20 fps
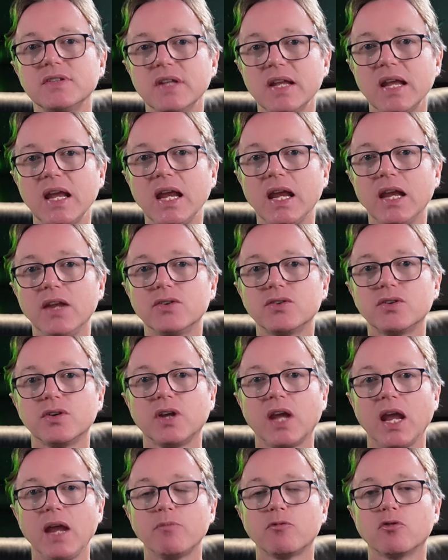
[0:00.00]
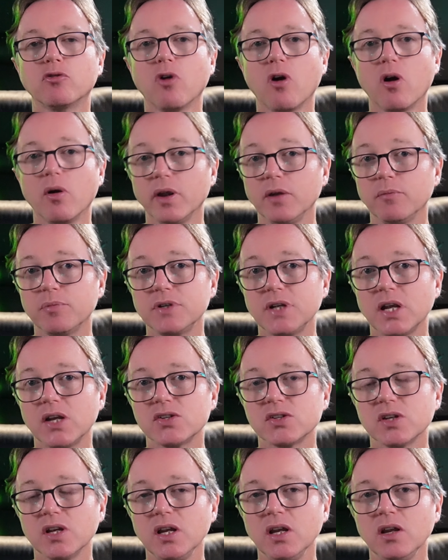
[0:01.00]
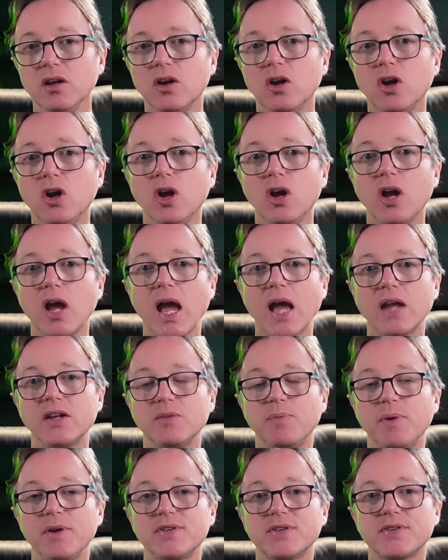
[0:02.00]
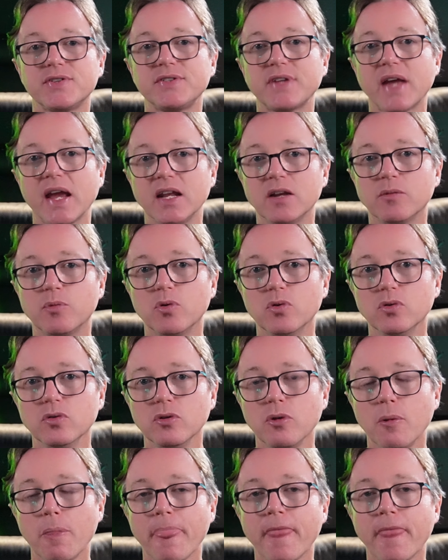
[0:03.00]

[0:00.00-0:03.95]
need to keep growing potentially and to be sustainable.